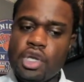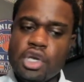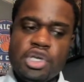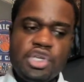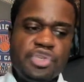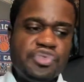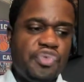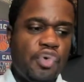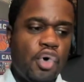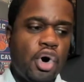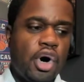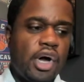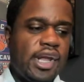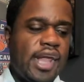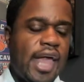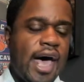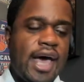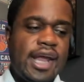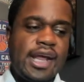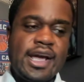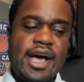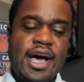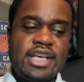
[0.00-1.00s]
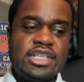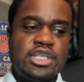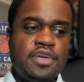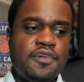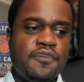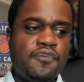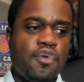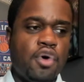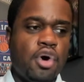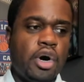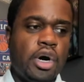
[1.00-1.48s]
He's fought a lot of guys. He
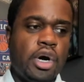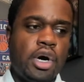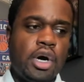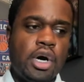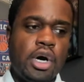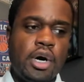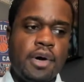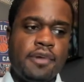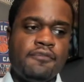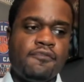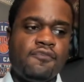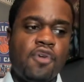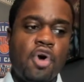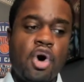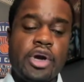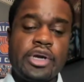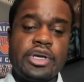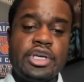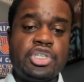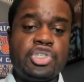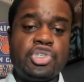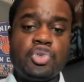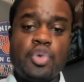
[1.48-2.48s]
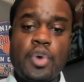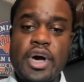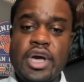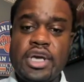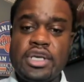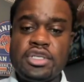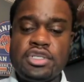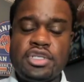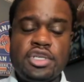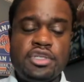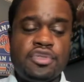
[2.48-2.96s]
fought uh, Vargas
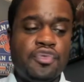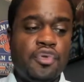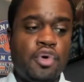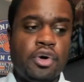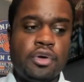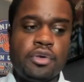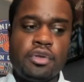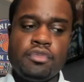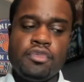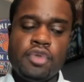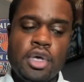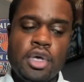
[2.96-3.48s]
twice. He's fought